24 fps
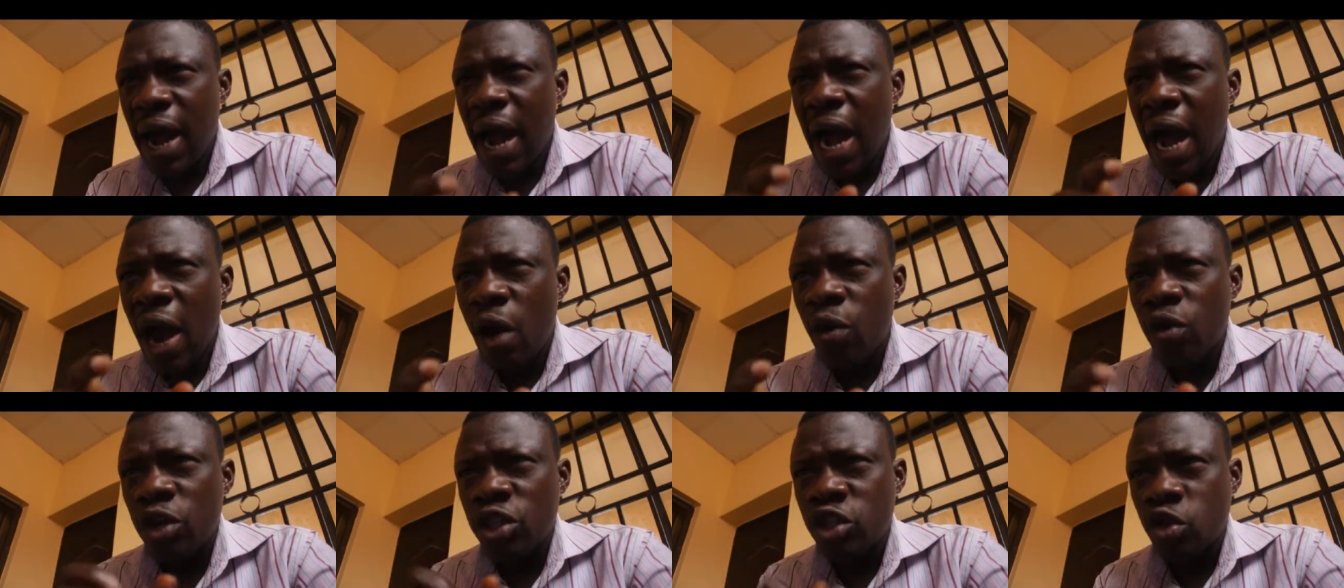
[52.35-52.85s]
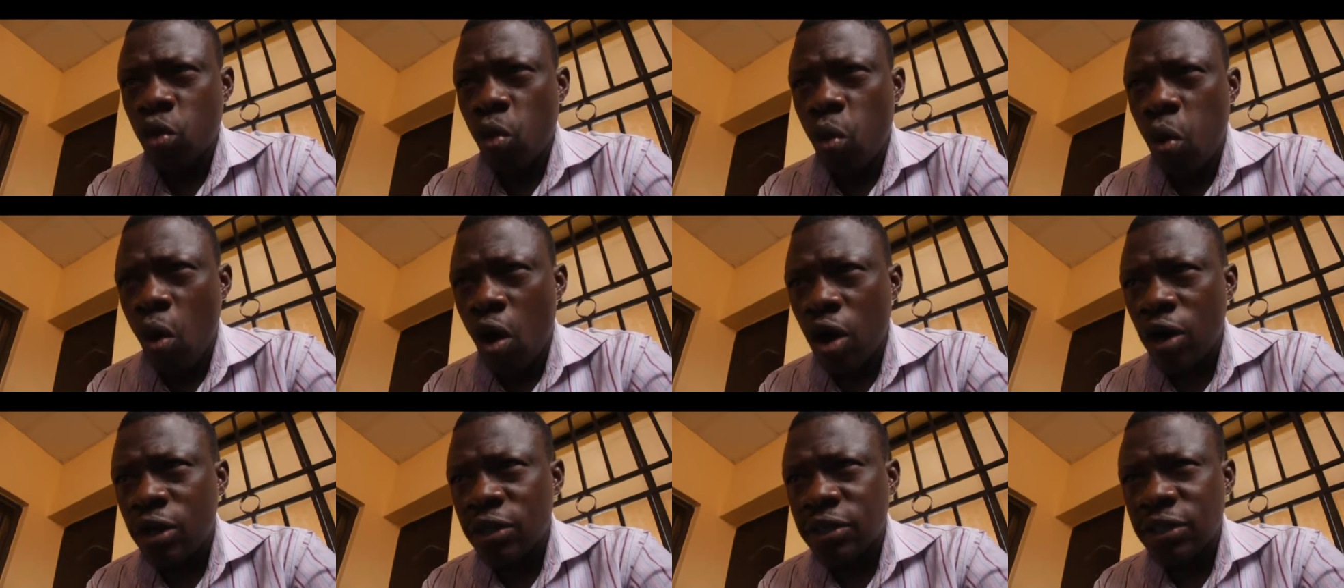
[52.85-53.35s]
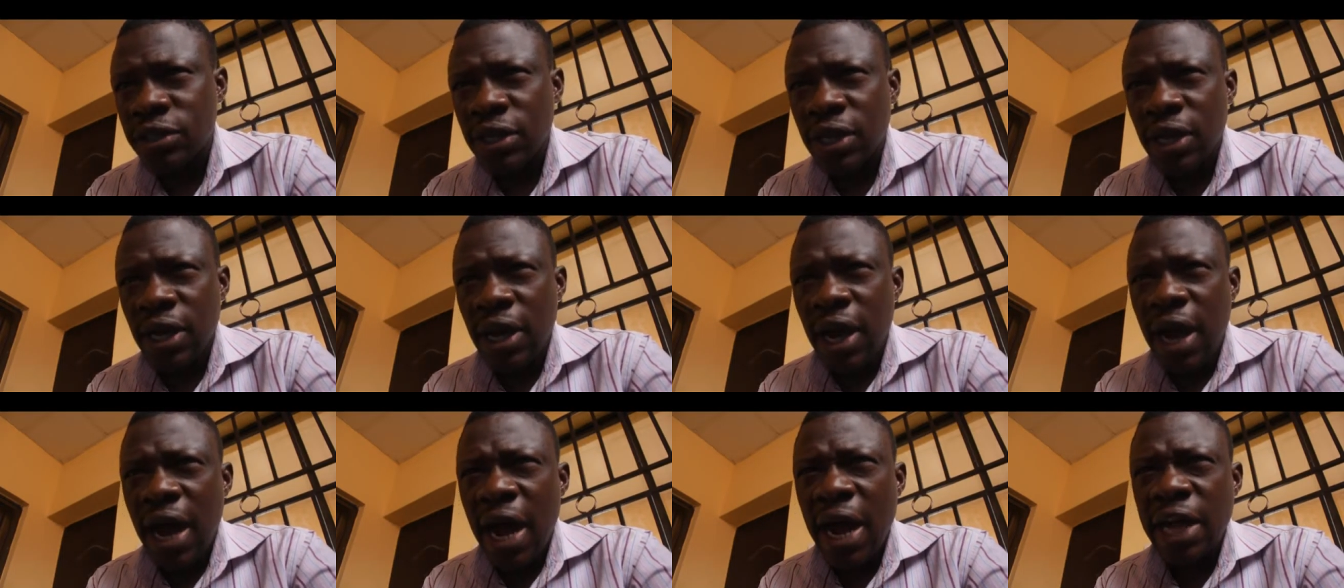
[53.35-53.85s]
how it works,
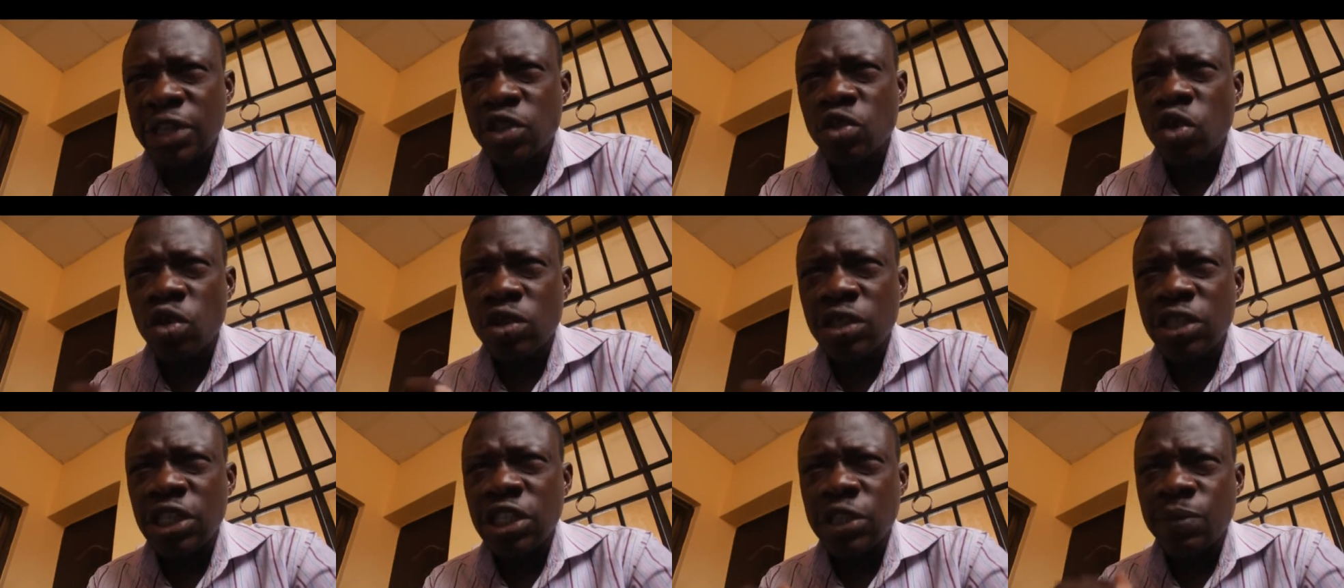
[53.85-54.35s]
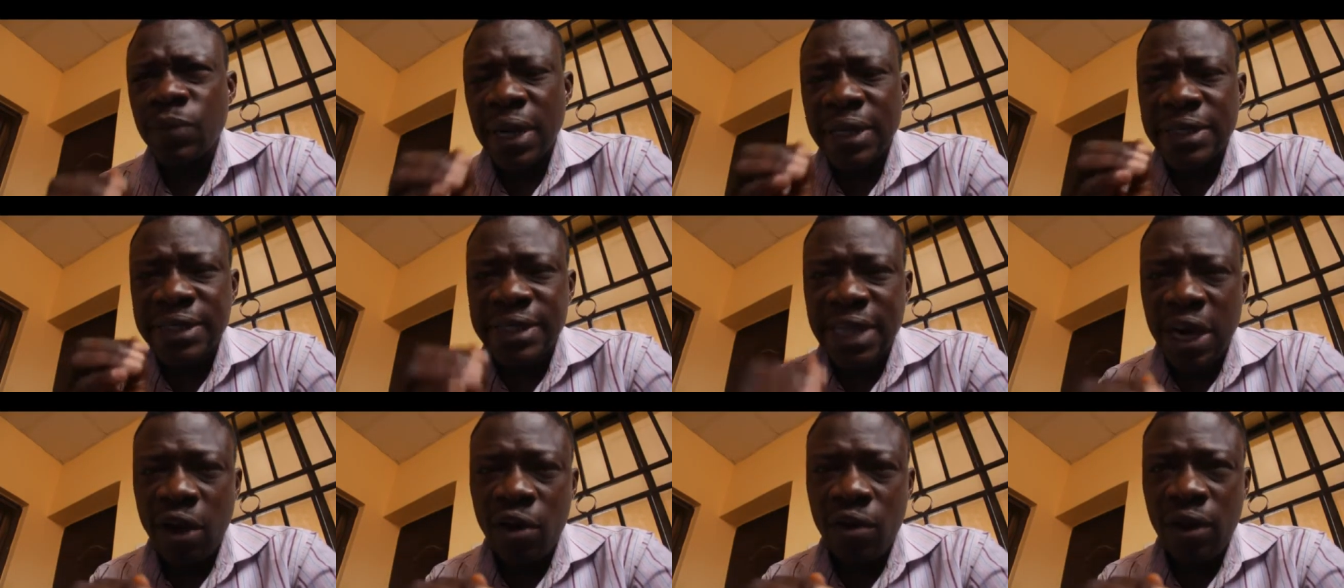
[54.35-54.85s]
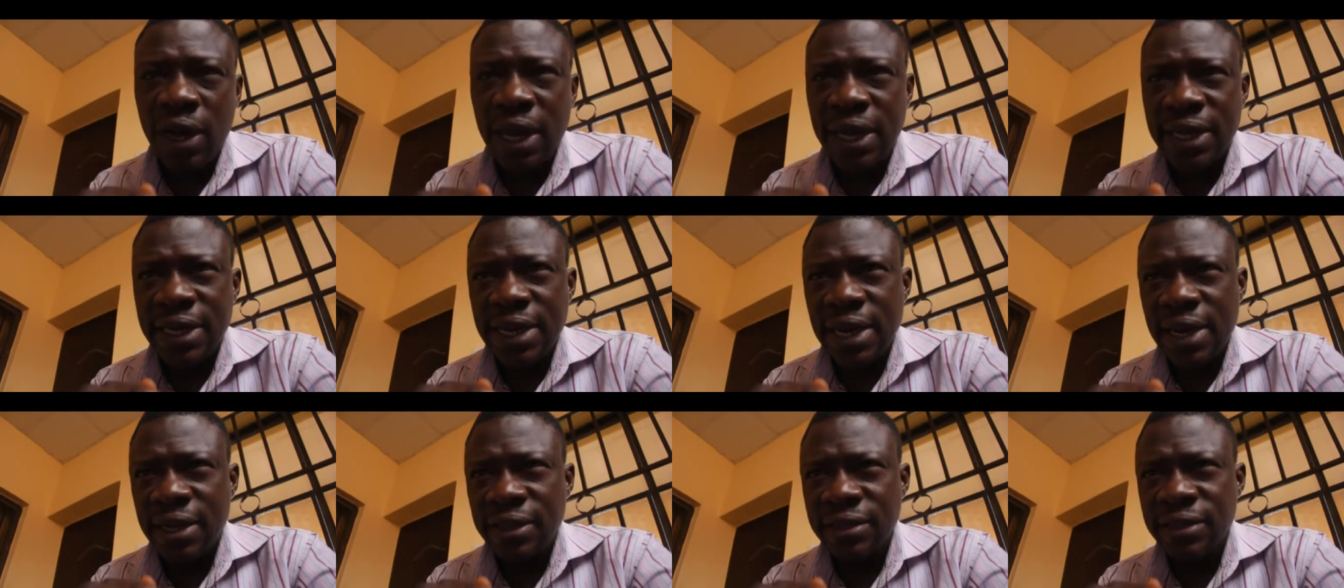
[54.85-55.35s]
and to teach my
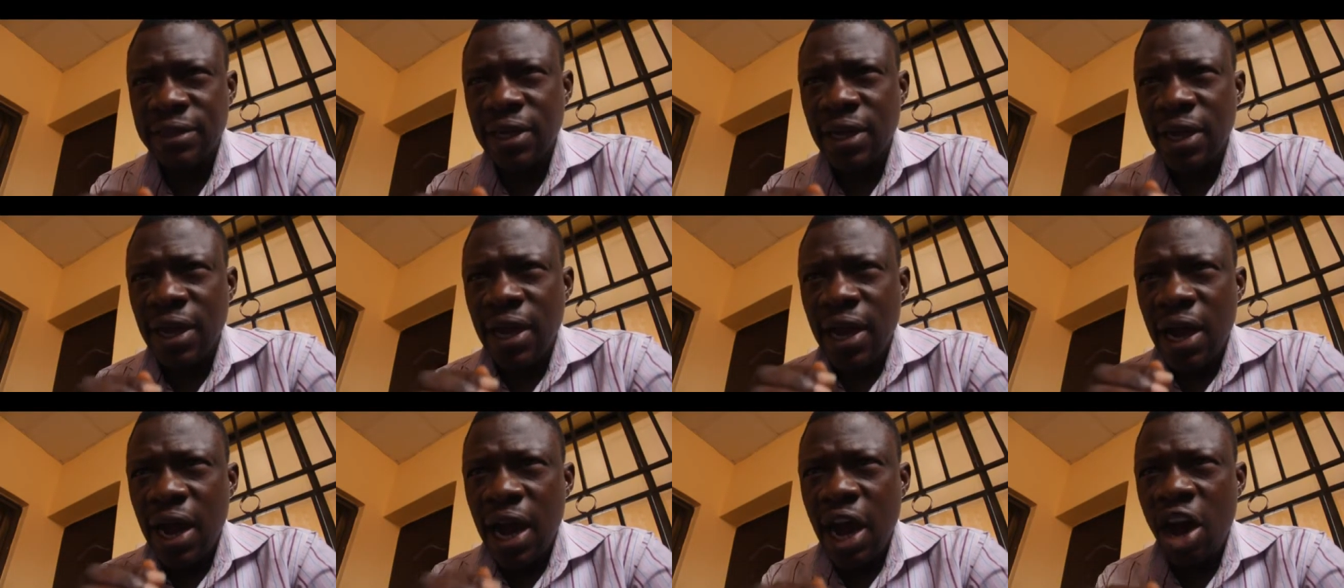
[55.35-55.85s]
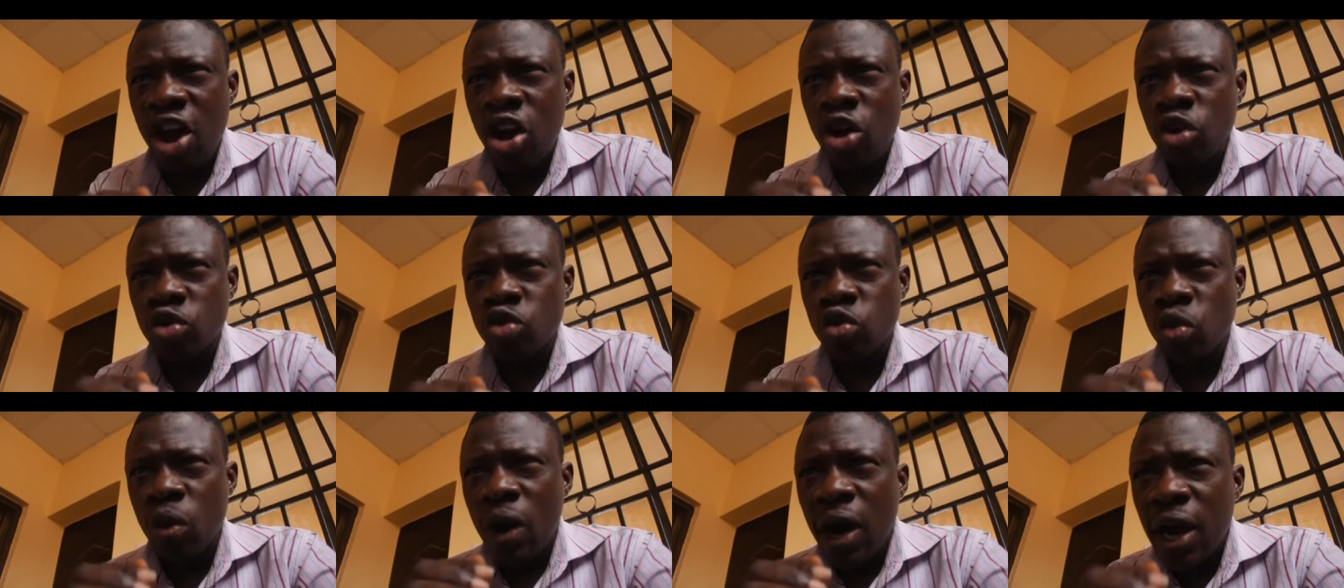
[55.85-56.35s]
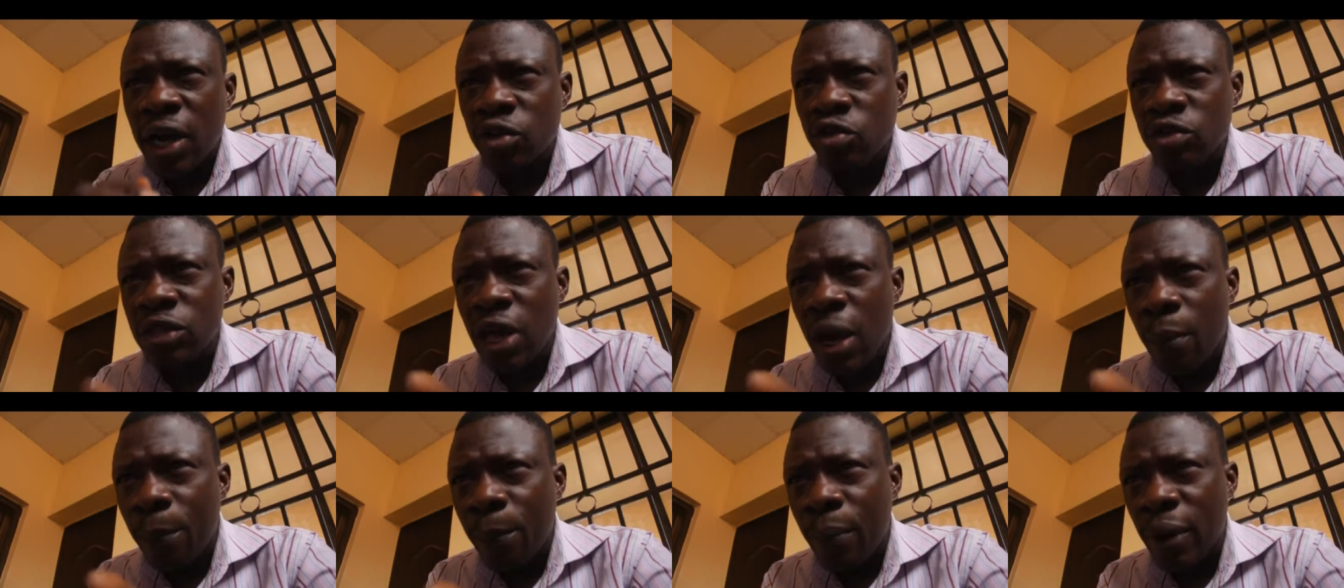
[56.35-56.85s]
downliners how to
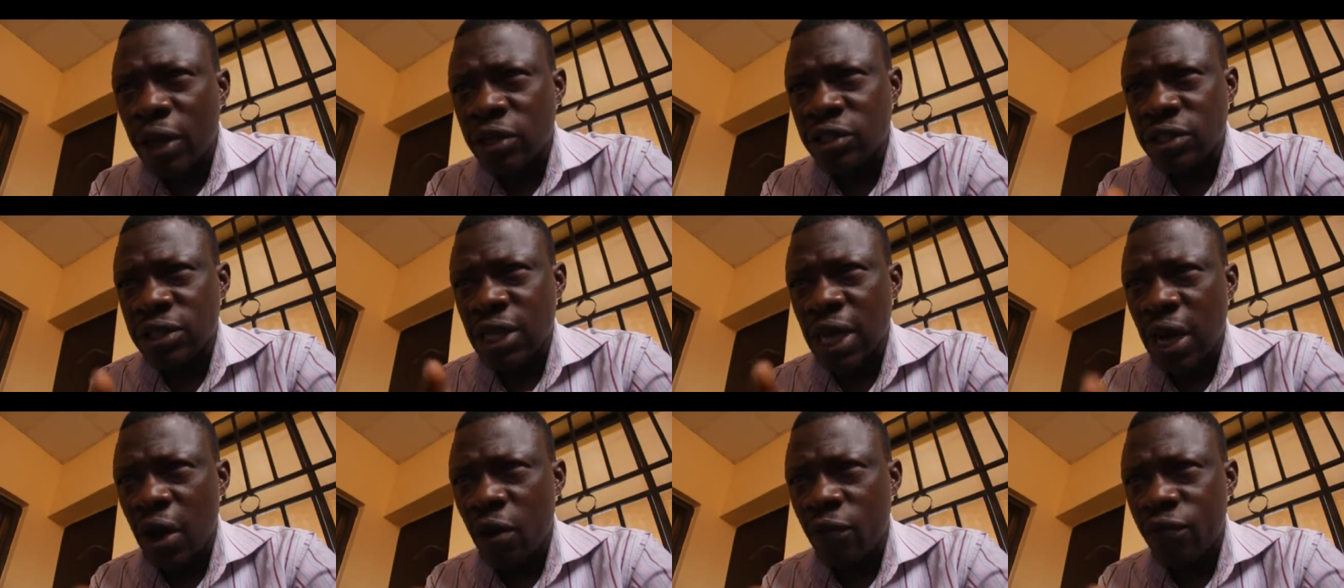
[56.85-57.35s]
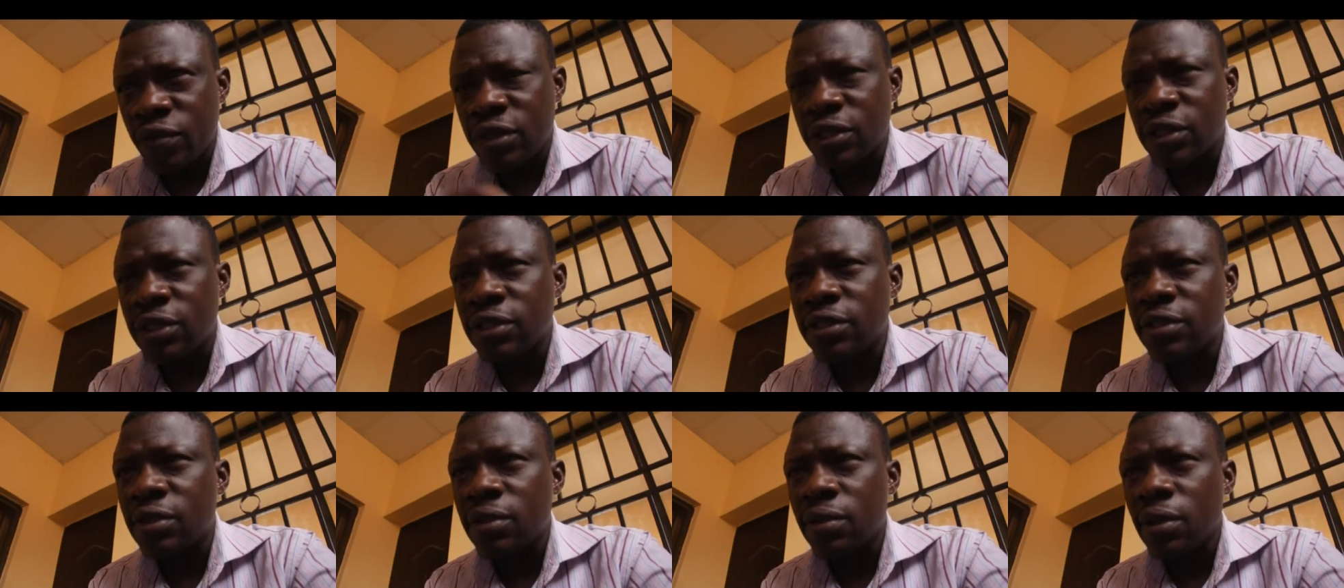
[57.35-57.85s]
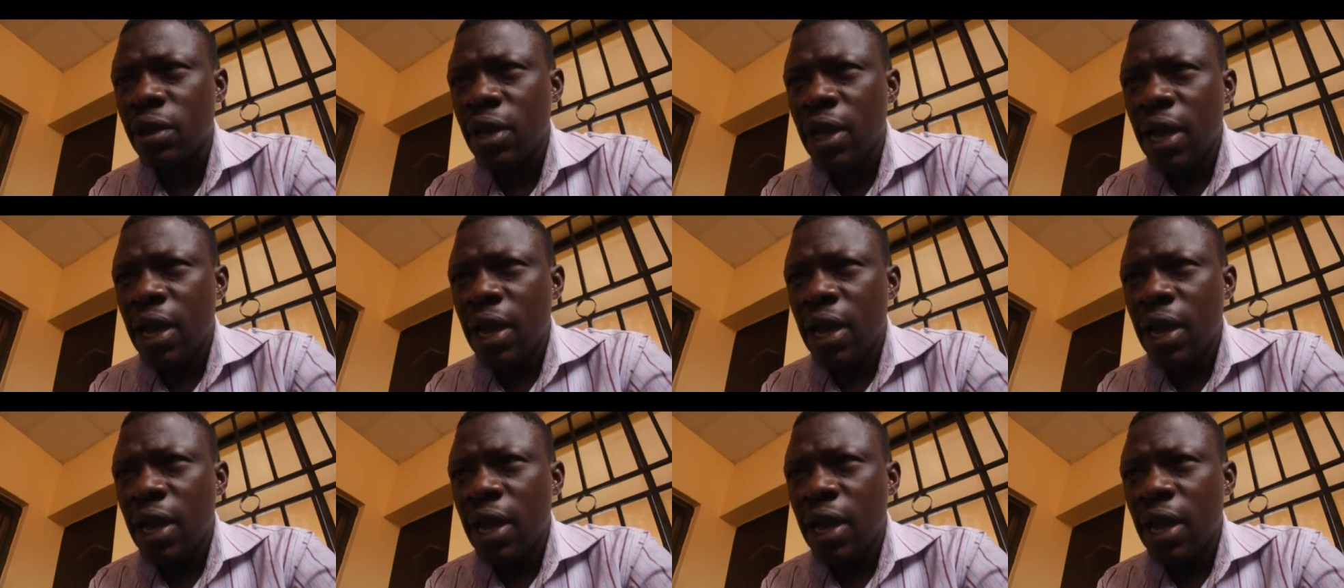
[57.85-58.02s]
handle their personal offices.